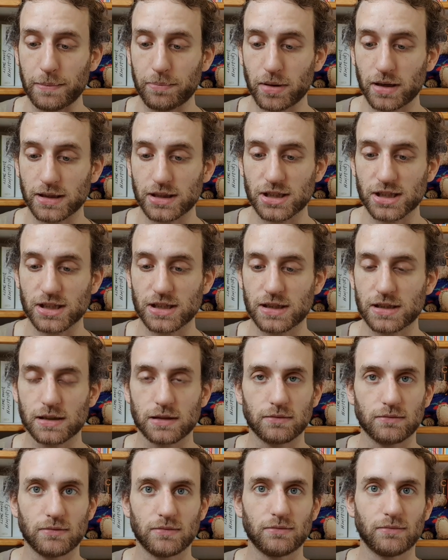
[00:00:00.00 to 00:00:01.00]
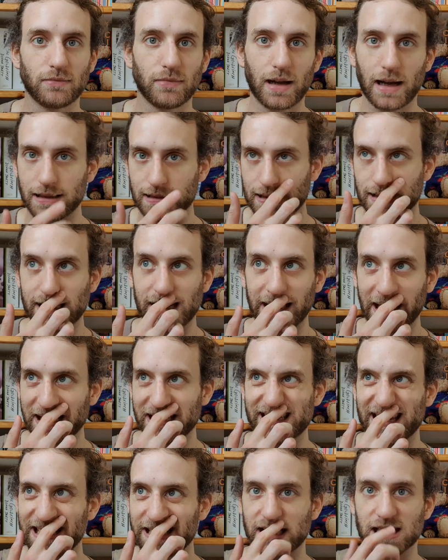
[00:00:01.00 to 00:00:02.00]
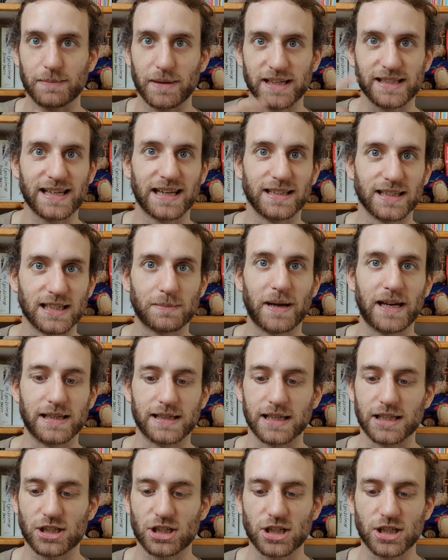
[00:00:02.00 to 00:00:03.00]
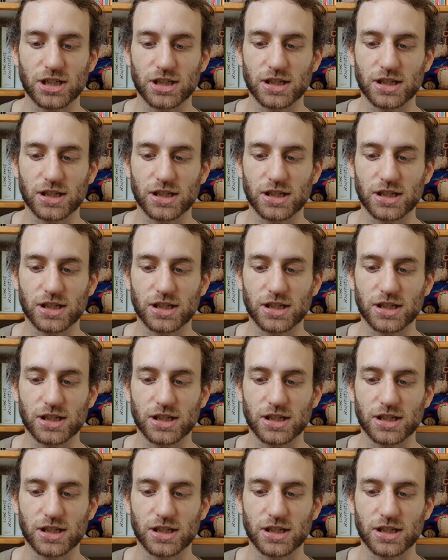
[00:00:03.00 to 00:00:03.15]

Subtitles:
But just, as I say, like sentence by sentence basis, she's